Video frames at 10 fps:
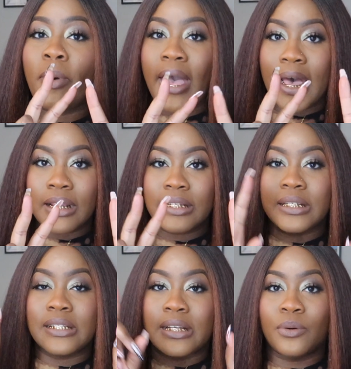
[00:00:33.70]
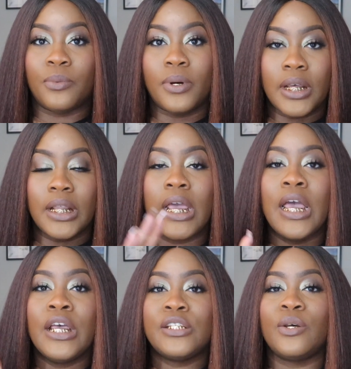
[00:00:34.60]
palettes instead of 1.
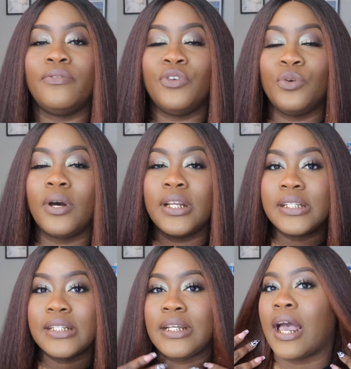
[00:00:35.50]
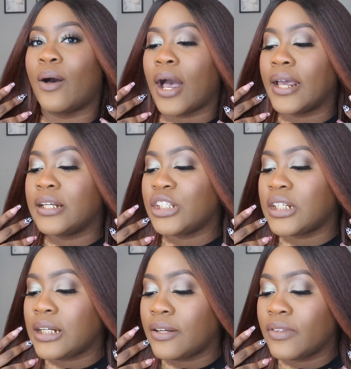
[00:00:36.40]
So if you want to see how I
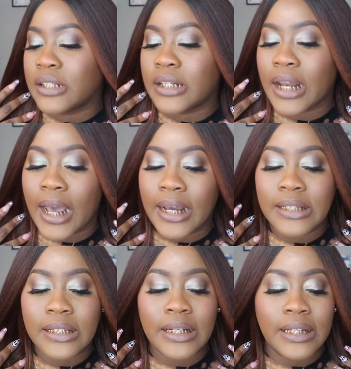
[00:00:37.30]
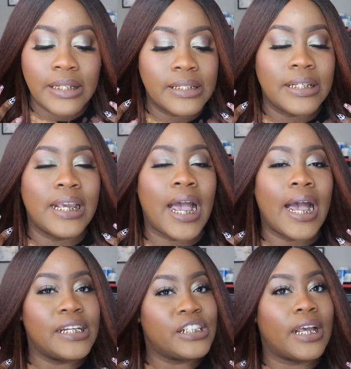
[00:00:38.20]
achieve this nice, easy
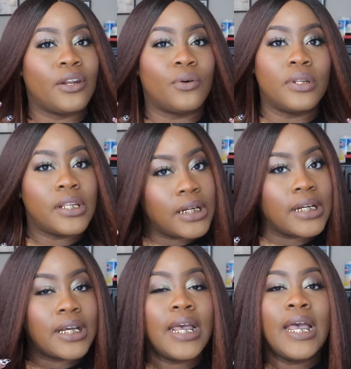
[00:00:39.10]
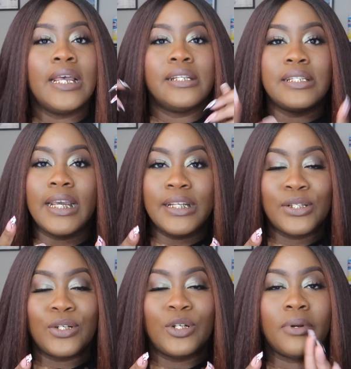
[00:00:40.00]
eyeshadow look, stay
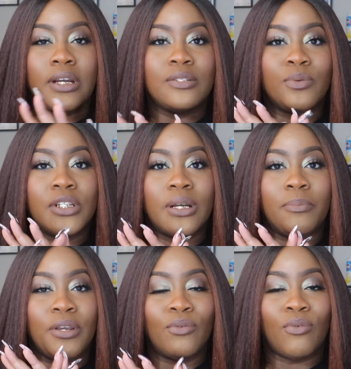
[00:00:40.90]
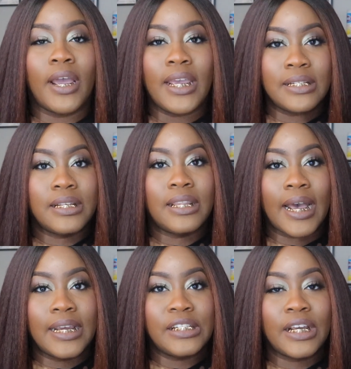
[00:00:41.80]
tuned because we're jumping right into the
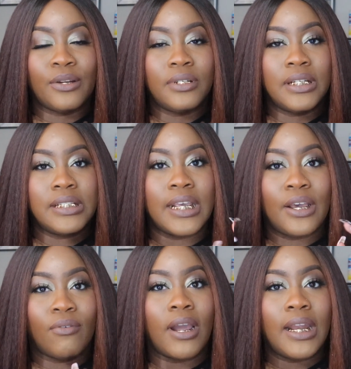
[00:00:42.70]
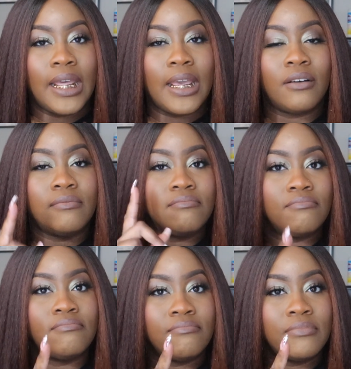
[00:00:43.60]
eyeshadow detail right now.
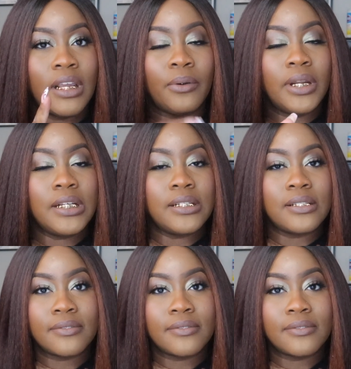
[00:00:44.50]
Here it is.